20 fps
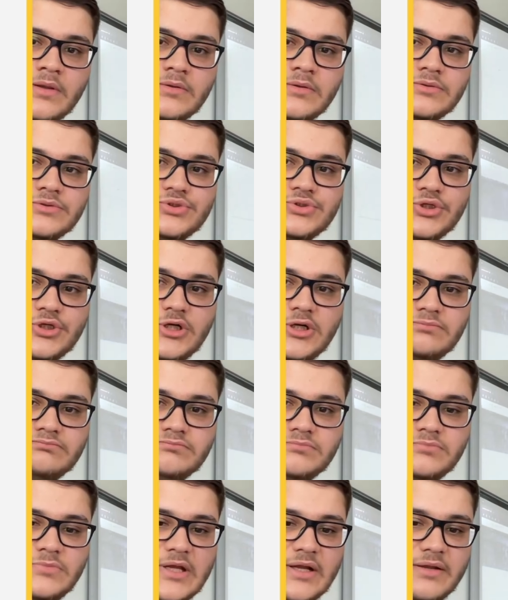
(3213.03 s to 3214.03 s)
So
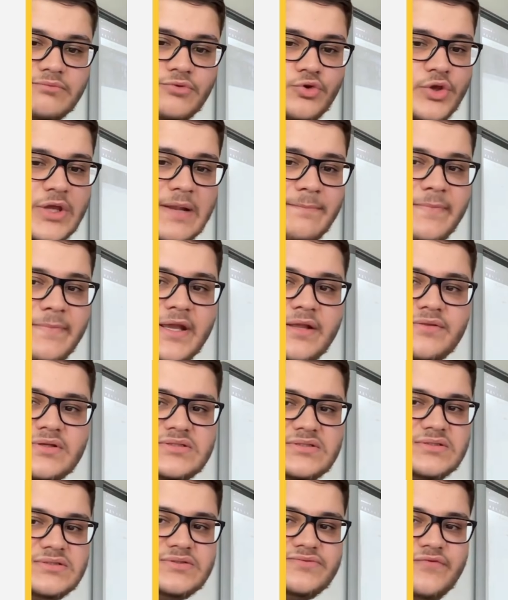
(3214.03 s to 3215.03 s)
like you can make
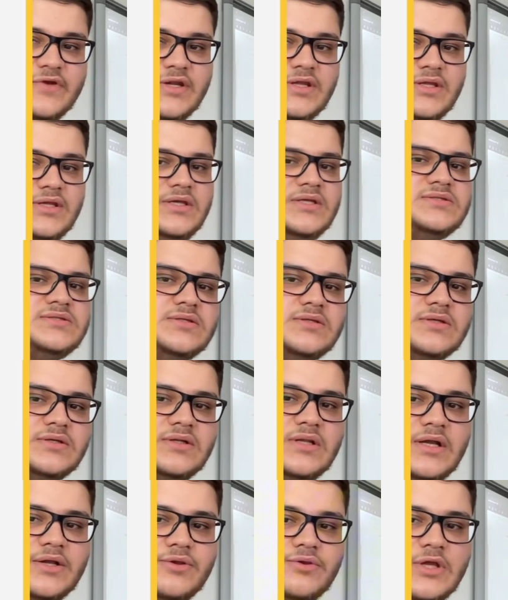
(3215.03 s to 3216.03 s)
this, it's very easy thing.
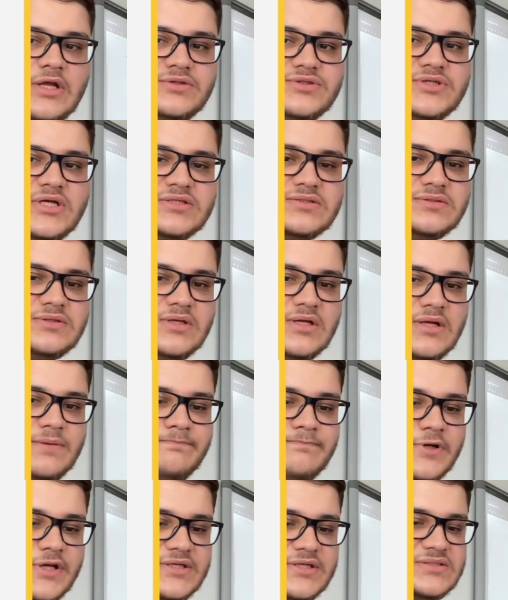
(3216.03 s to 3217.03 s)
Like you can just
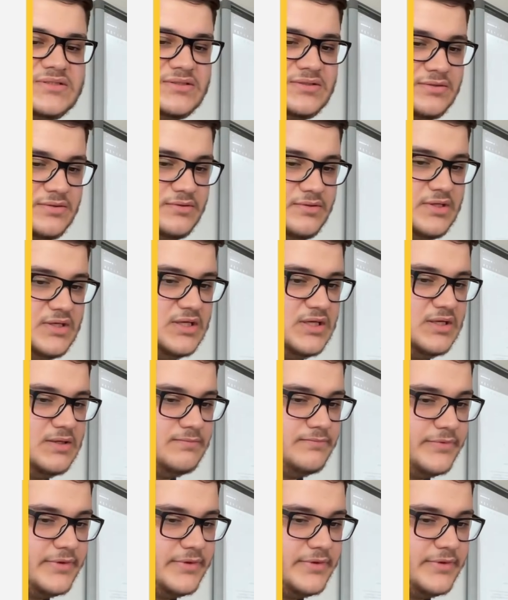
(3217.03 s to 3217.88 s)
press the